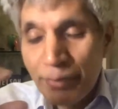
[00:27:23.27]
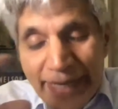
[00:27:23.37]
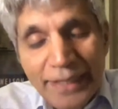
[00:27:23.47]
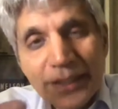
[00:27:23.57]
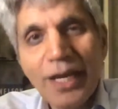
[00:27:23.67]

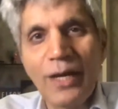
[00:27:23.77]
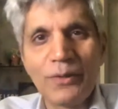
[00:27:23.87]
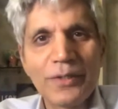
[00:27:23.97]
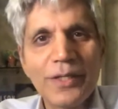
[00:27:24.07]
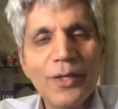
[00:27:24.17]
breaking
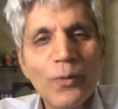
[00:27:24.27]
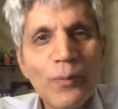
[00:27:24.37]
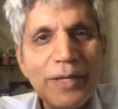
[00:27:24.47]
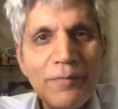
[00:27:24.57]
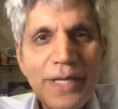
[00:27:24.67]
down
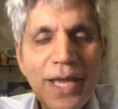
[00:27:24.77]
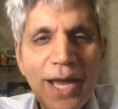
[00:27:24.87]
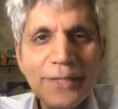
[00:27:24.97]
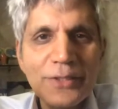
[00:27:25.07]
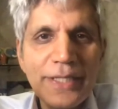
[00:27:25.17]
when we
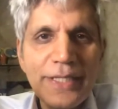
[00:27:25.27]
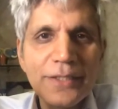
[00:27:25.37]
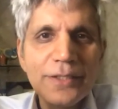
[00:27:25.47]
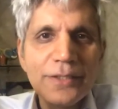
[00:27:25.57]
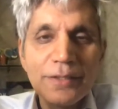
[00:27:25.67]
actually,